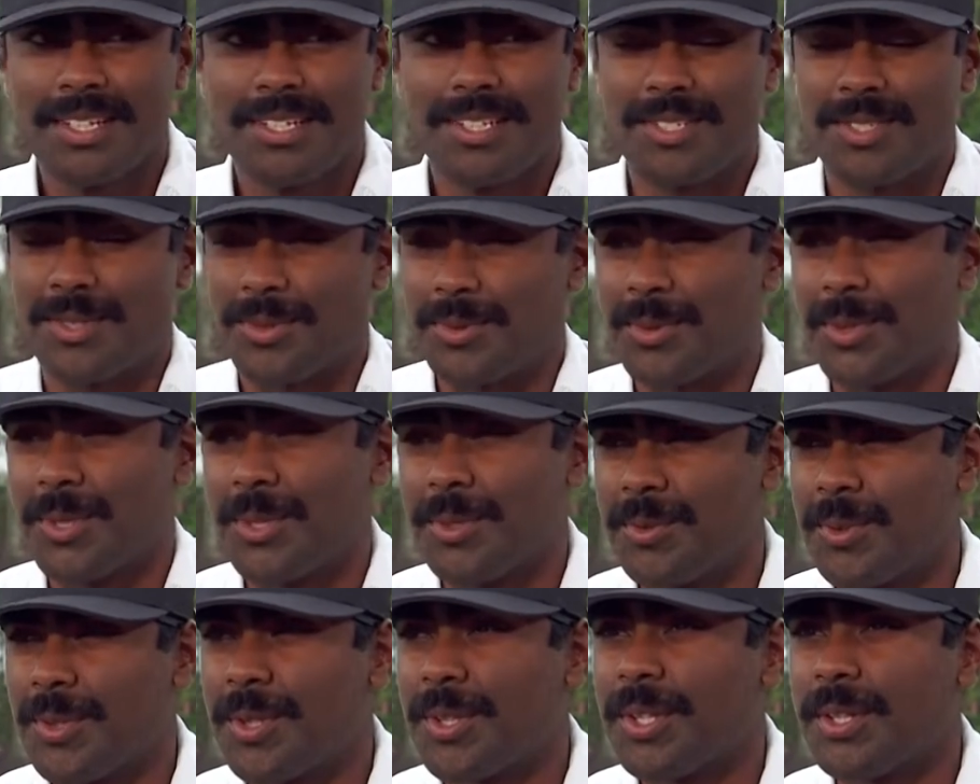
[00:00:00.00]
So
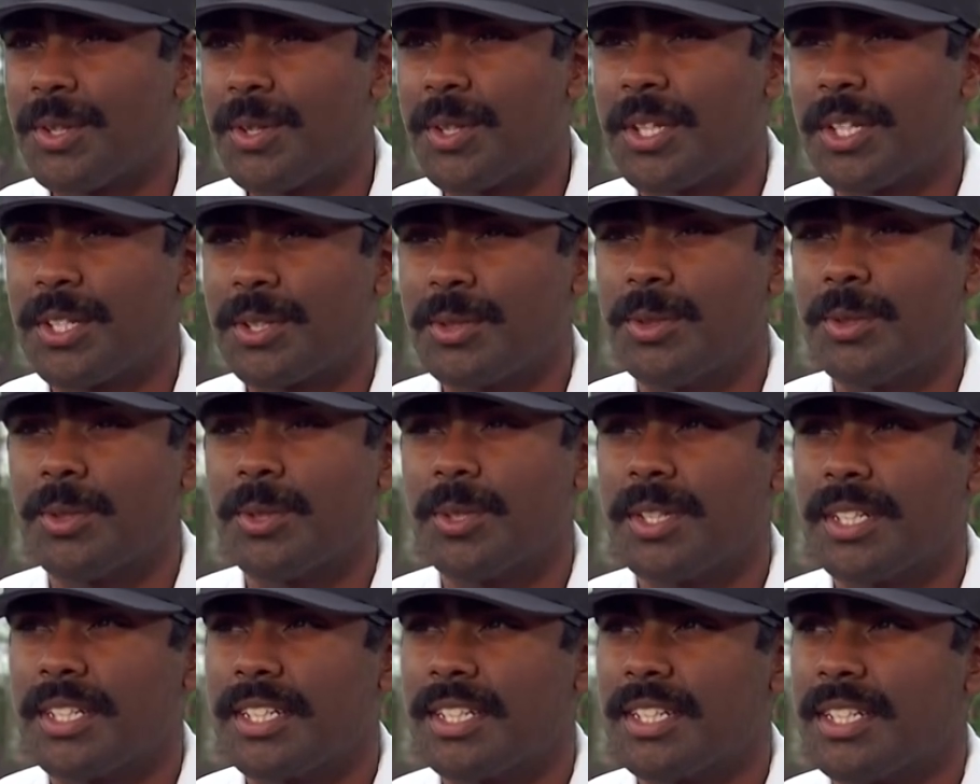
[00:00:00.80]
really
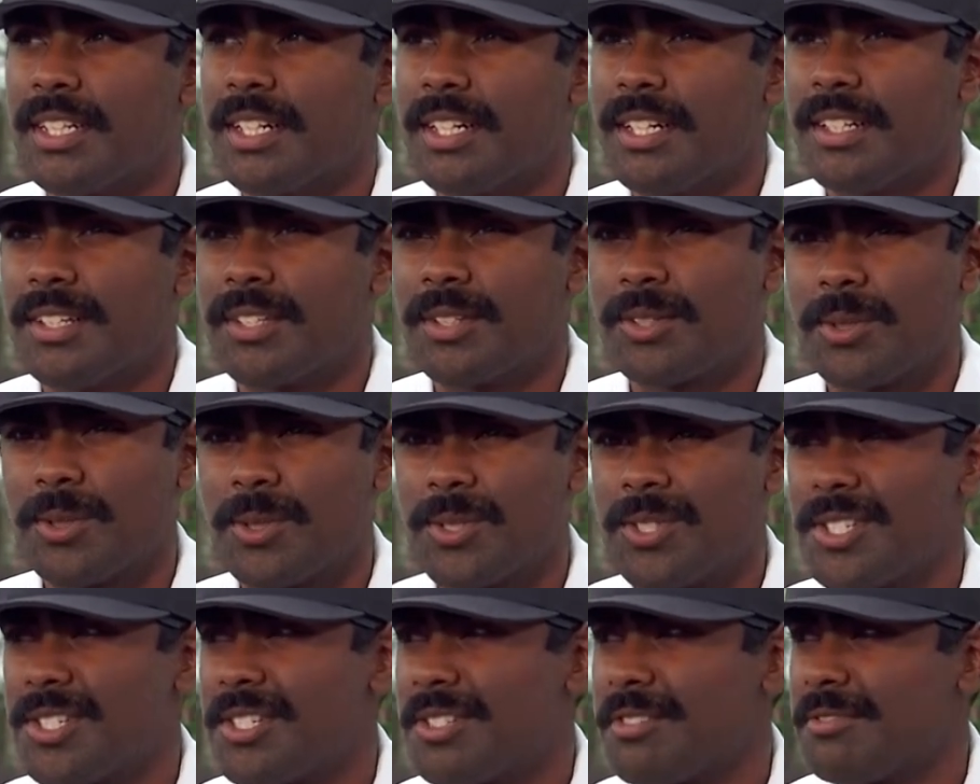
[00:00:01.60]
cool, and the
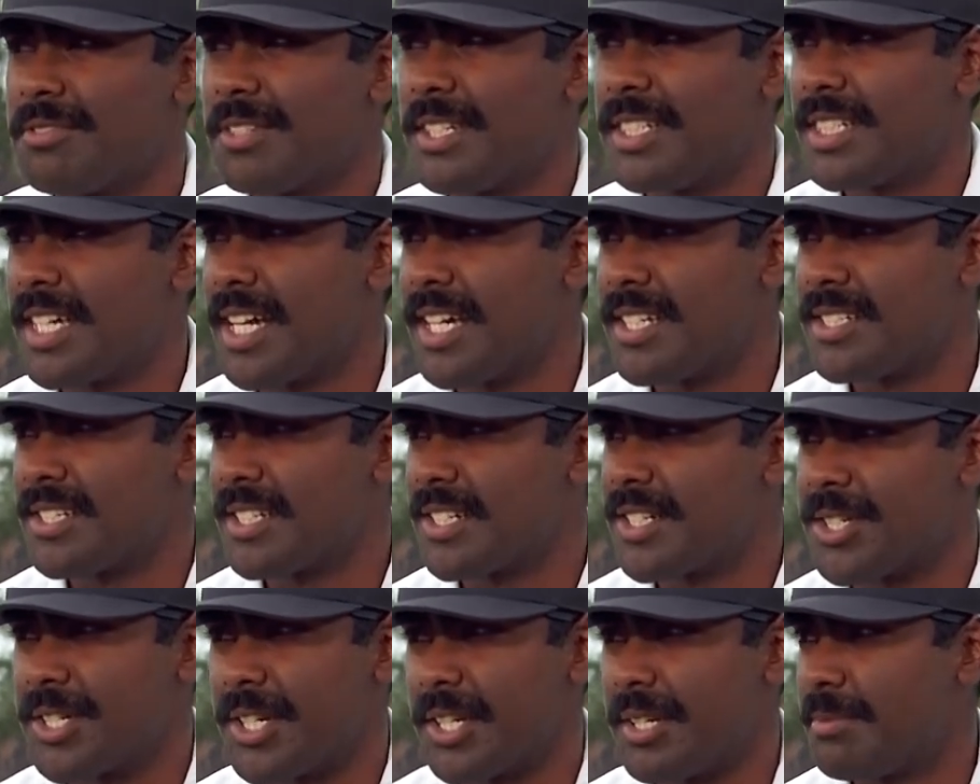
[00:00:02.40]
course is in
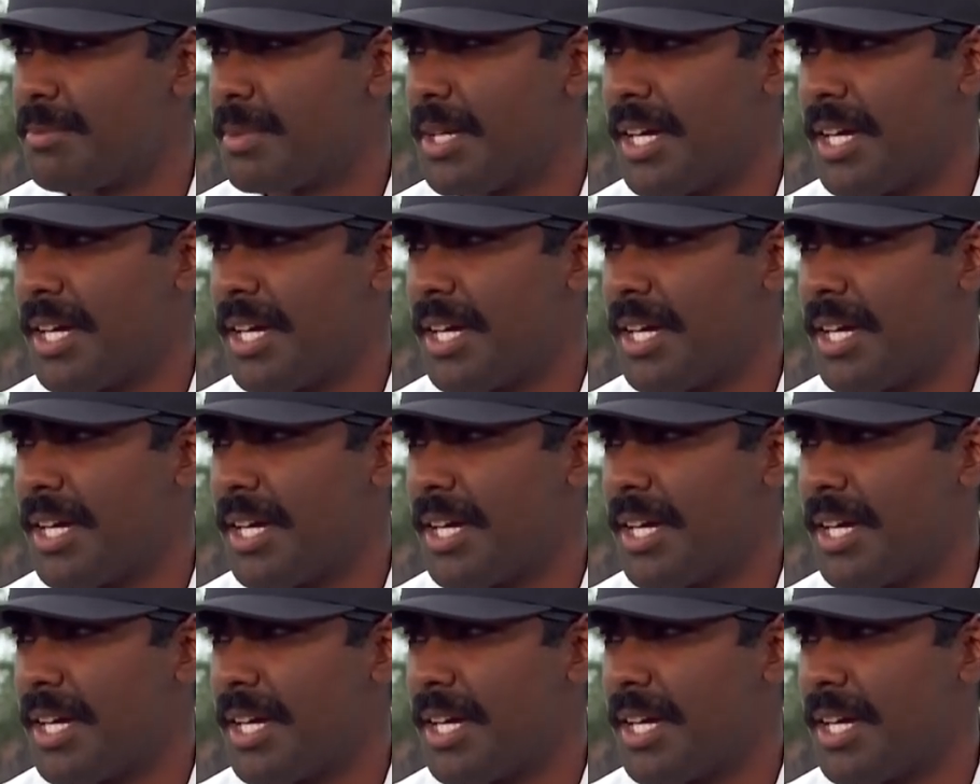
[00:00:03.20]
fantastic shape.